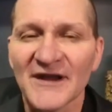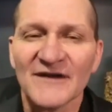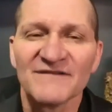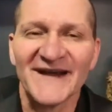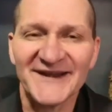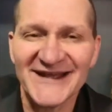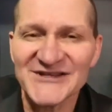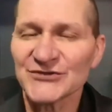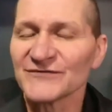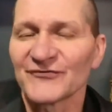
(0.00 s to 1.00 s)

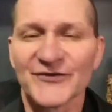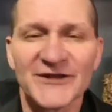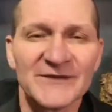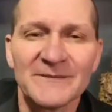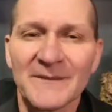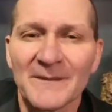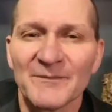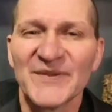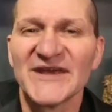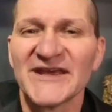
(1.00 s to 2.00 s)
Financial freedom
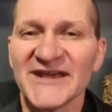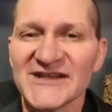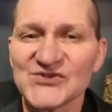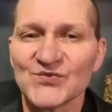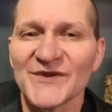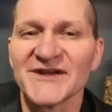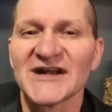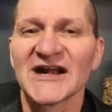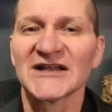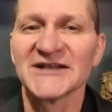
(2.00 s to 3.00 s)
begins with a
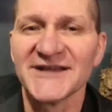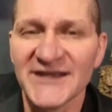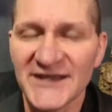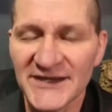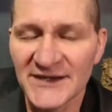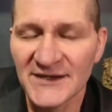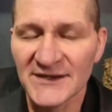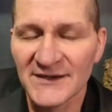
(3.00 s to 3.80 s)
clean,